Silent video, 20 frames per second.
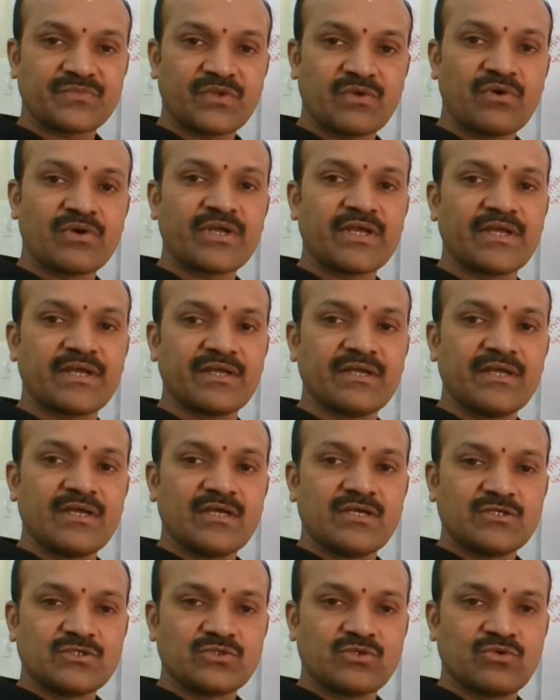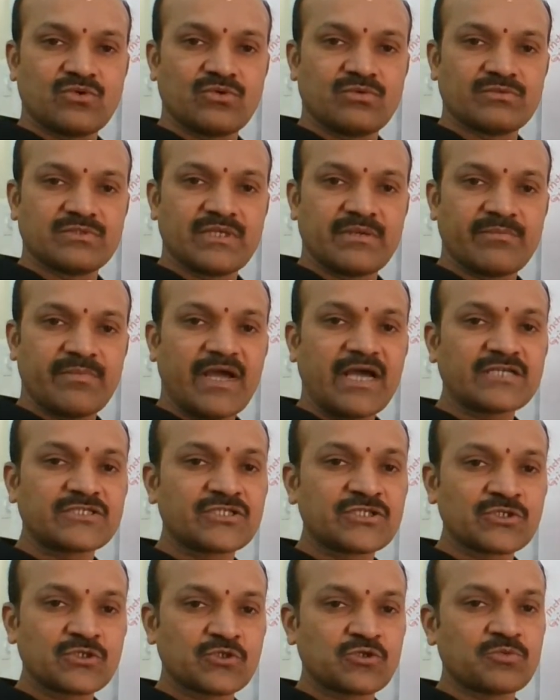Okay, so the
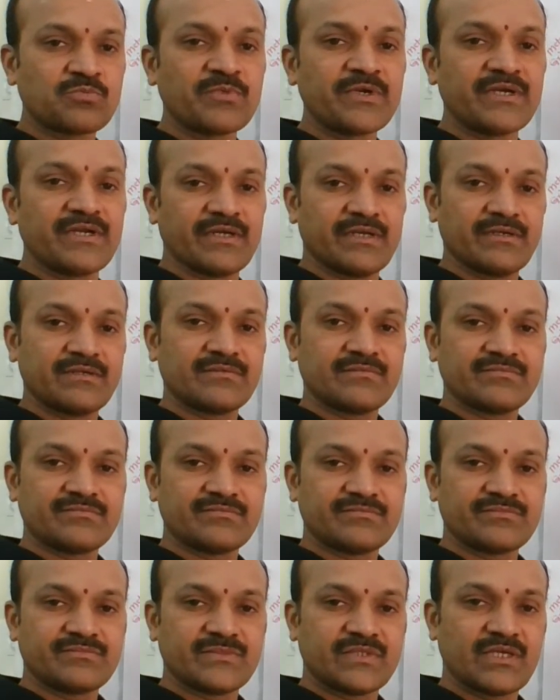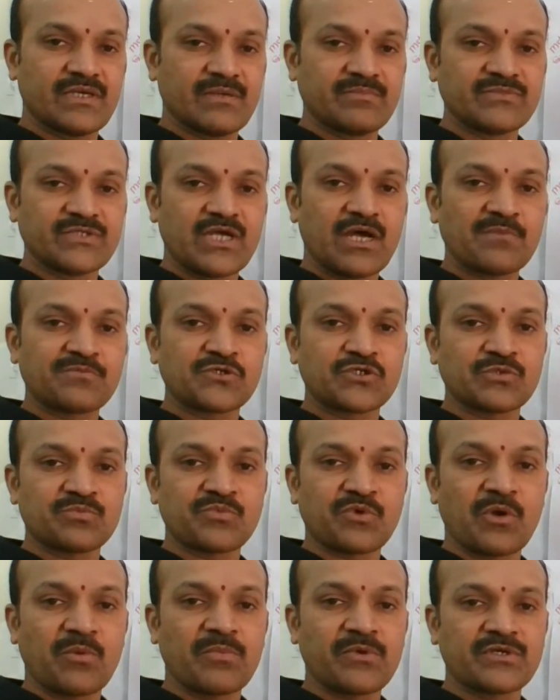matching should be done. The absorption
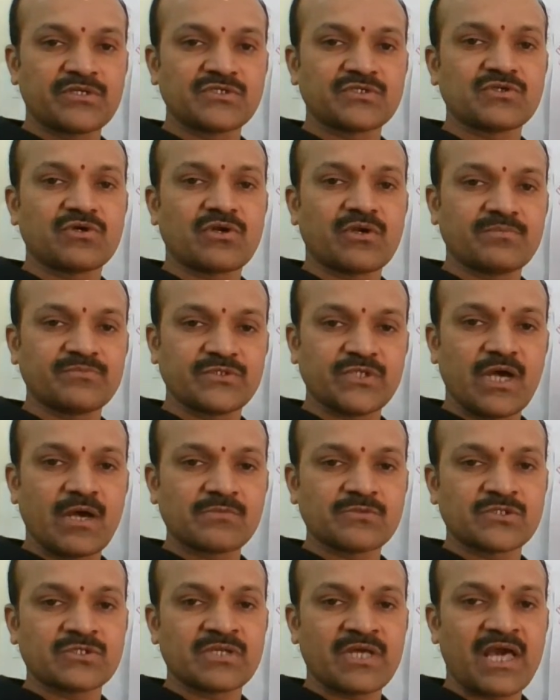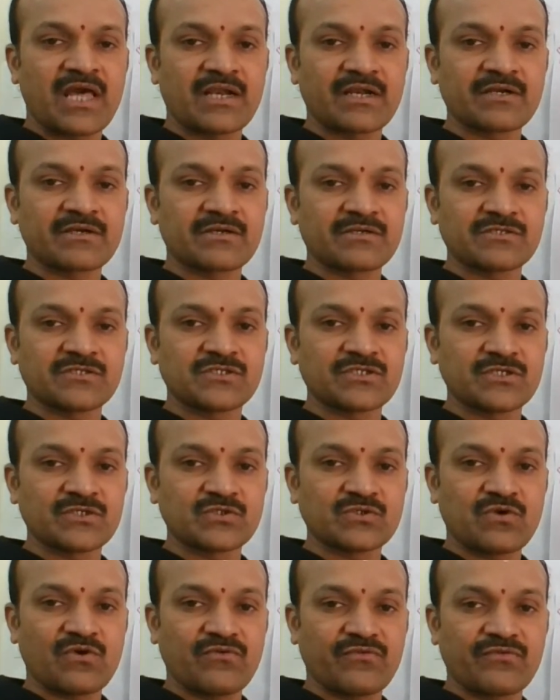properties or absorption
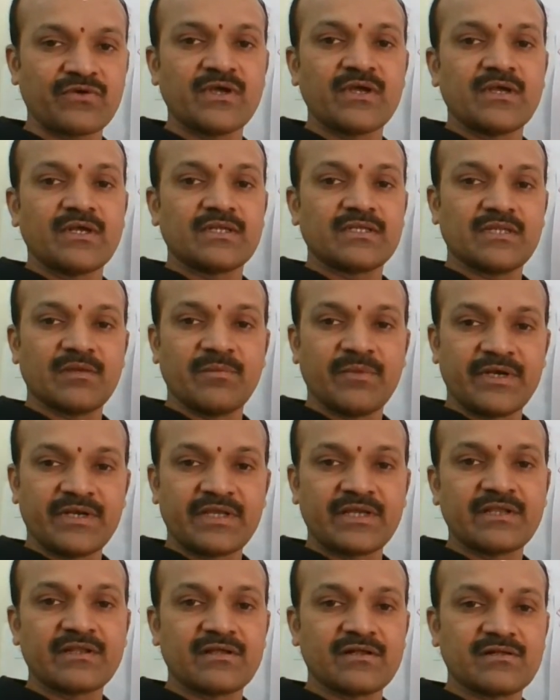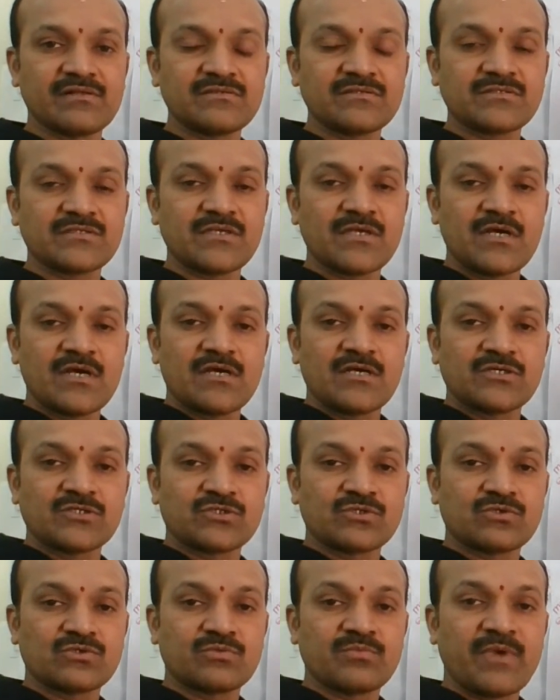characteristics of the materials
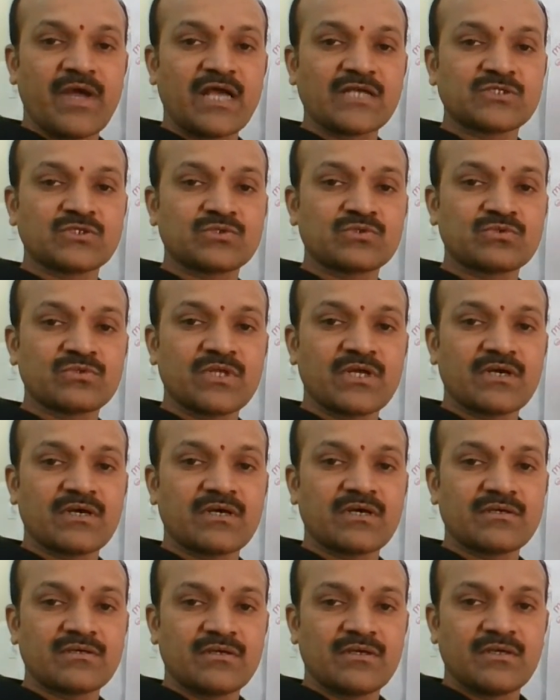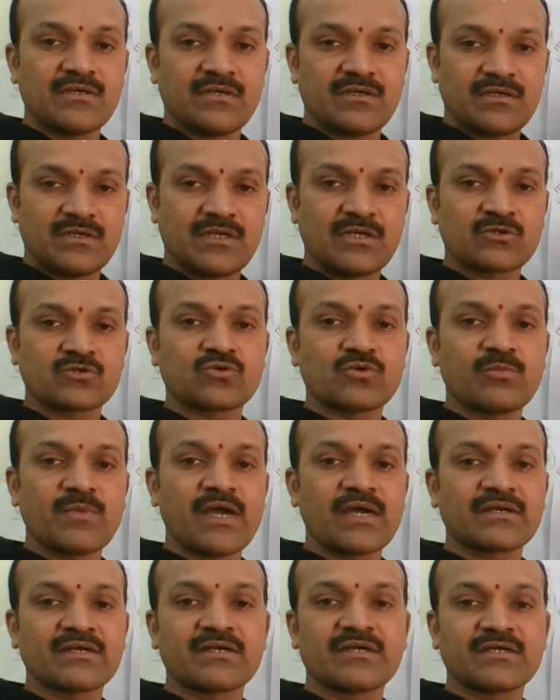should match to the
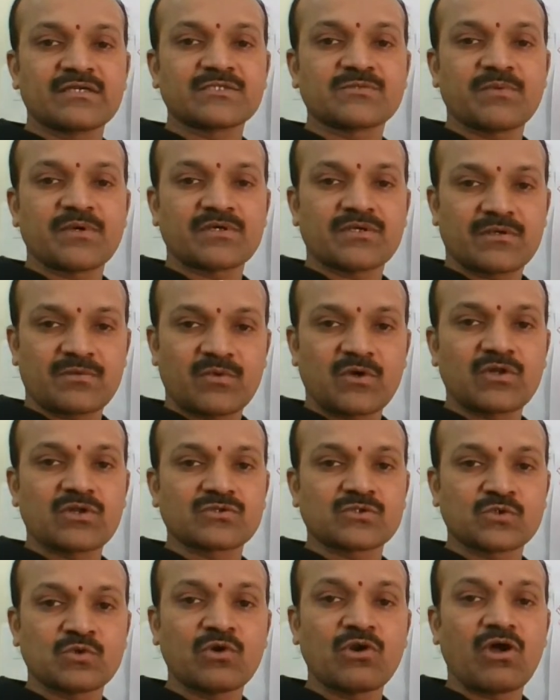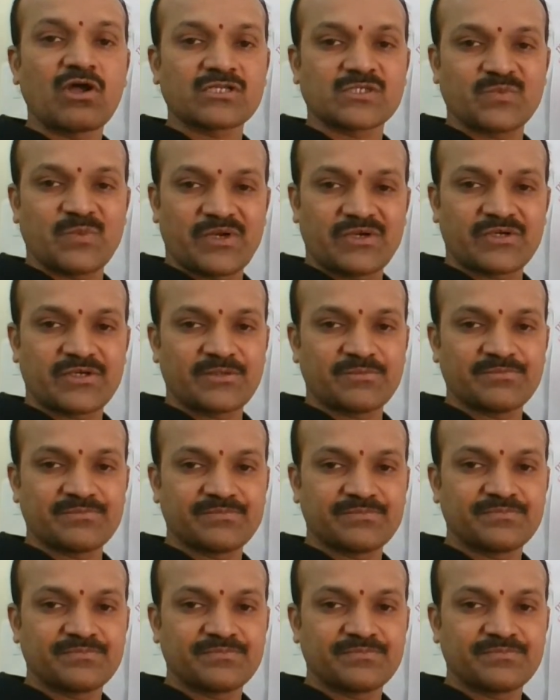electromagnetic spectrum or solar spectrum,